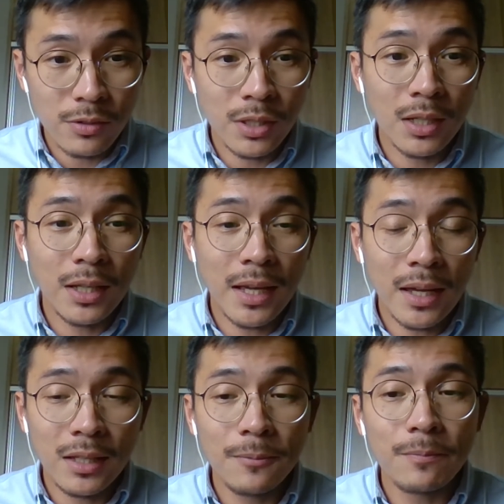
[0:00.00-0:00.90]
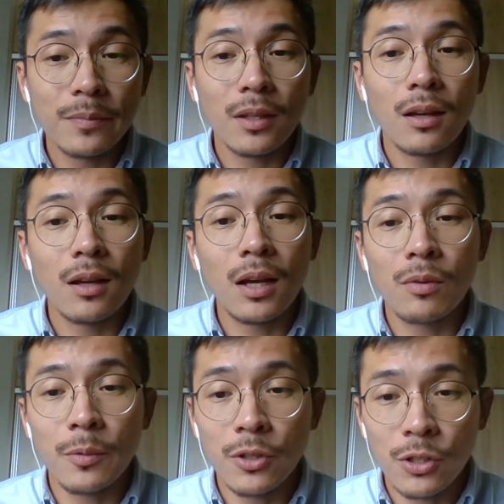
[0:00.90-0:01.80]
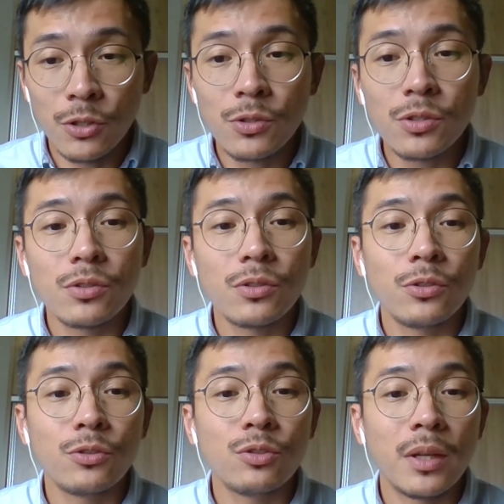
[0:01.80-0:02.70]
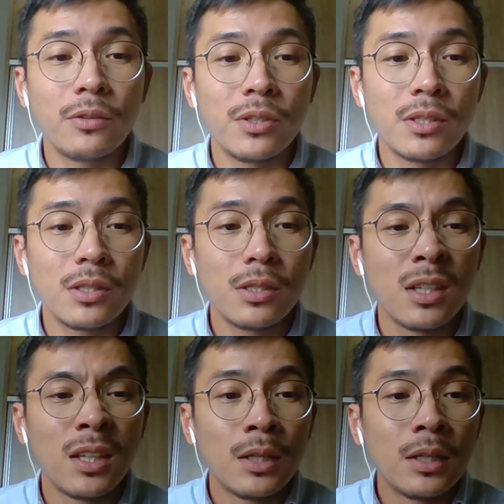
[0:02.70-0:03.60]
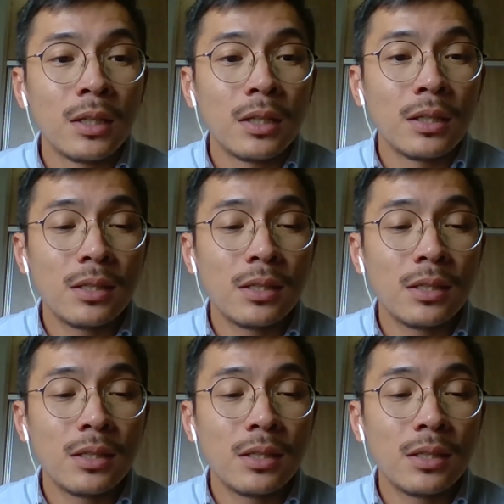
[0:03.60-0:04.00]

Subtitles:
Retail and dining will be reduced due to many reasons. This